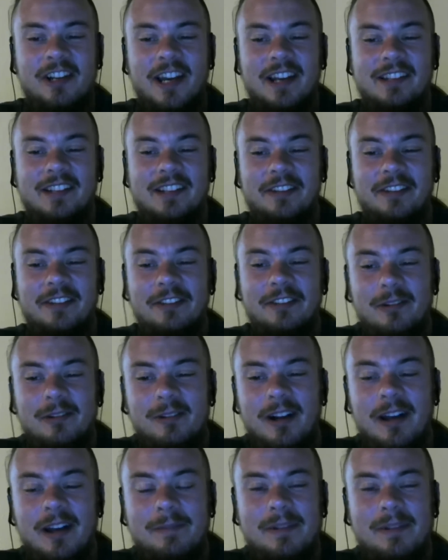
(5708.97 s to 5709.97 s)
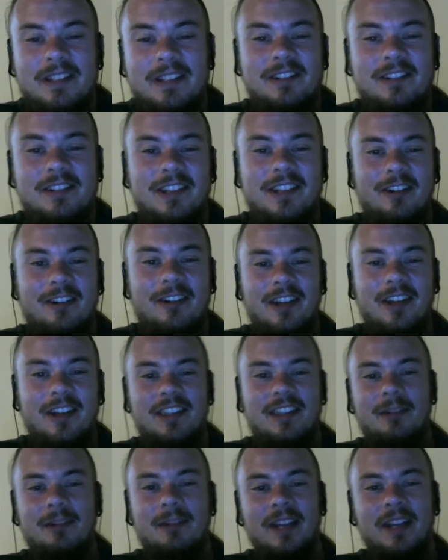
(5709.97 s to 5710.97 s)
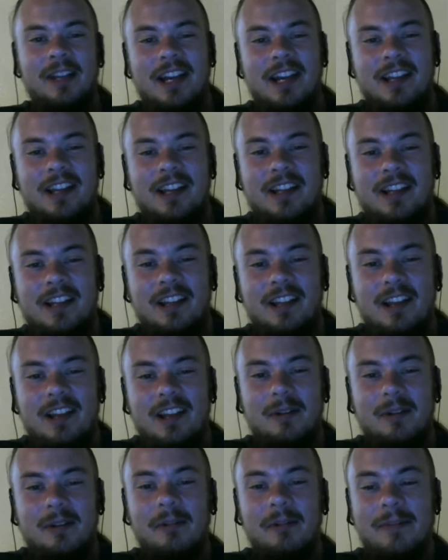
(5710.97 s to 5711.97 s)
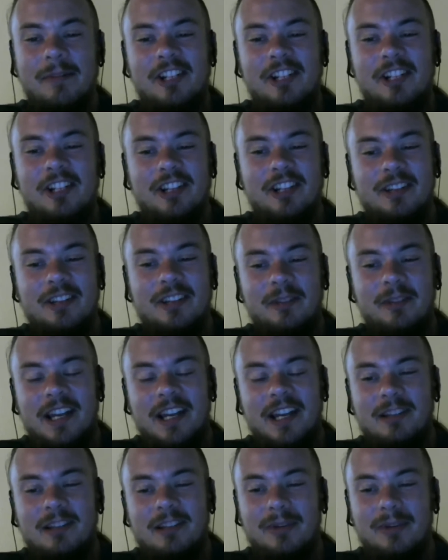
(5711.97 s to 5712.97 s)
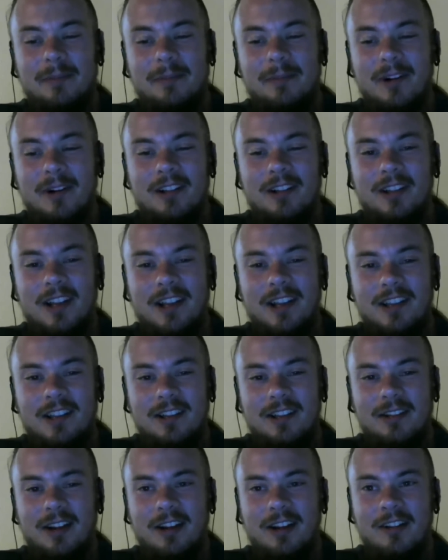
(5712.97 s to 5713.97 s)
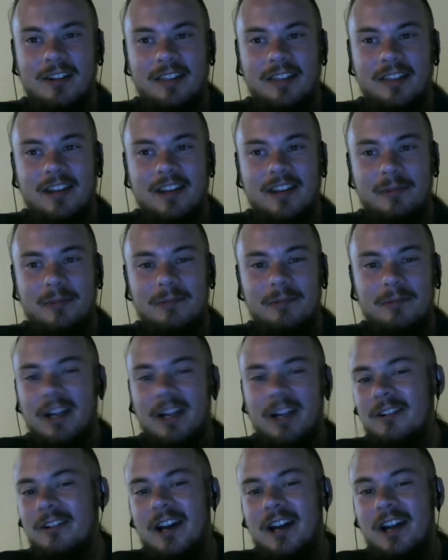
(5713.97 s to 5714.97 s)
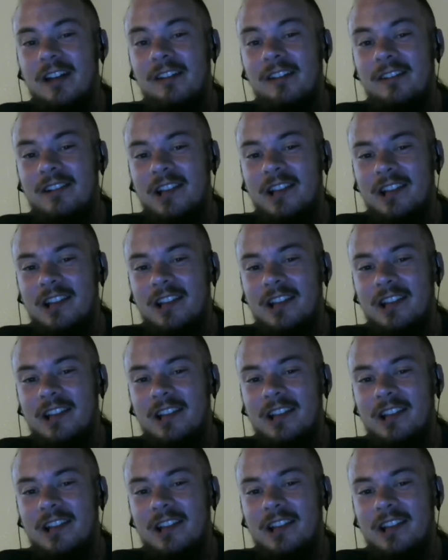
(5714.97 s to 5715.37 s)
X, a few episodes ago, I think we mentioned that we had to bookmark like, are the Thalmor right or not?